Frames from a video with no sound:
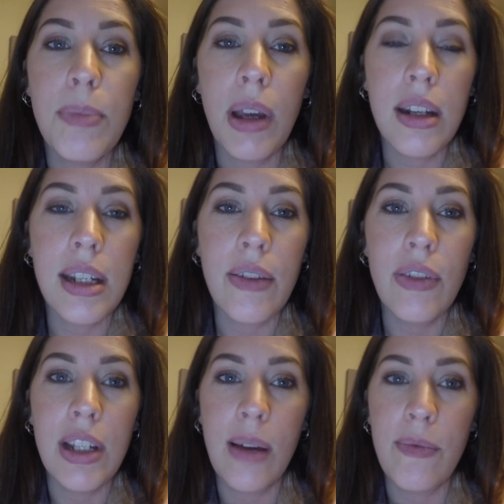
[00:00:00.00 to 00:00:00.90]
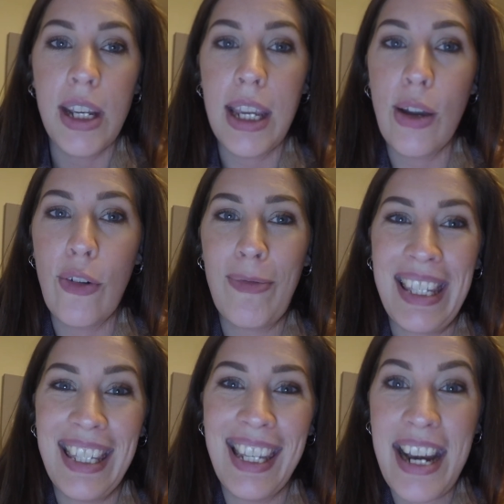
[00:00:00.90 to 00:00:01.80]
but definitely time to take it off my
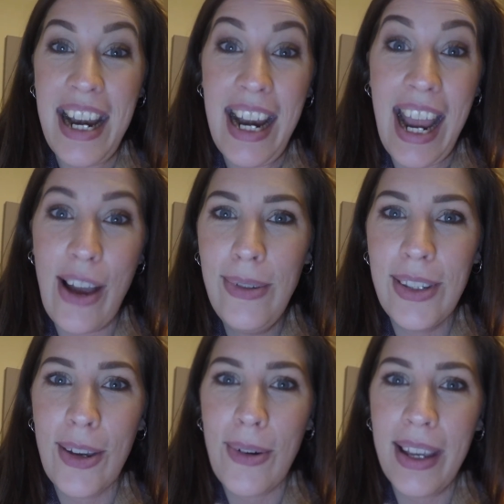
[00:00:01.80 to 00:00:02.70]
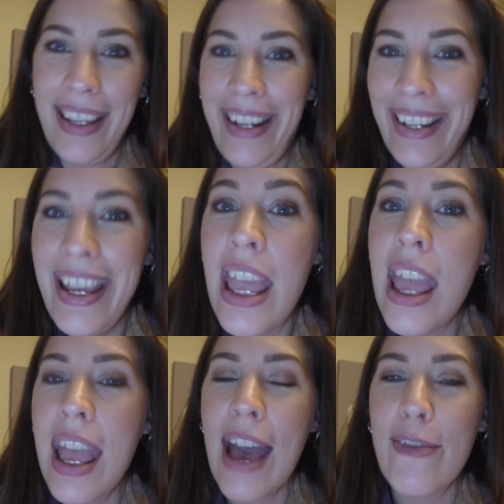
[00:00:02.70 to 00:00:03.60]
skin now so I can
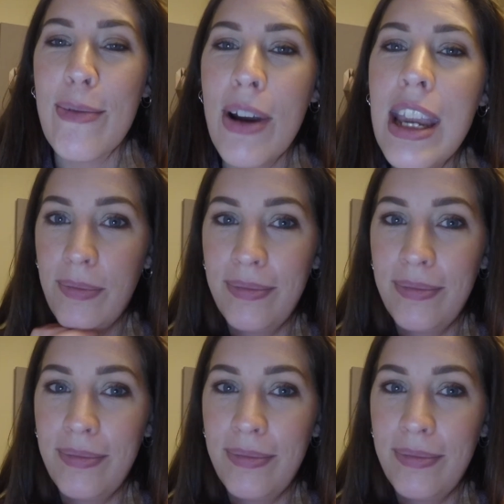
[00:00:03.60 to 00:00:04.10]
have a break.